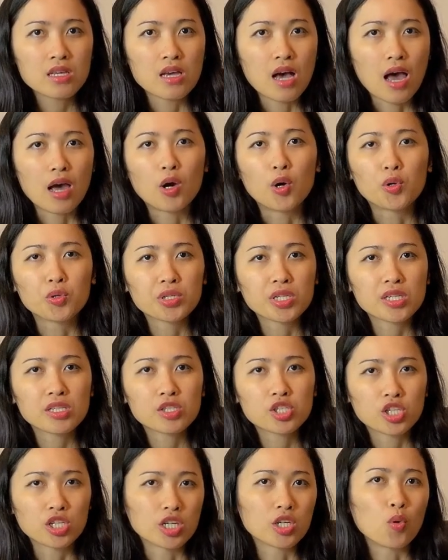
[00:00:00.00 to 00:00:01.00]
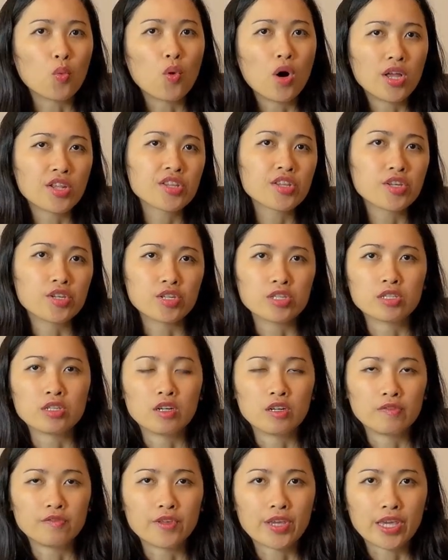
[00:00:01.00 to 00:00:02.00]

I only took one year of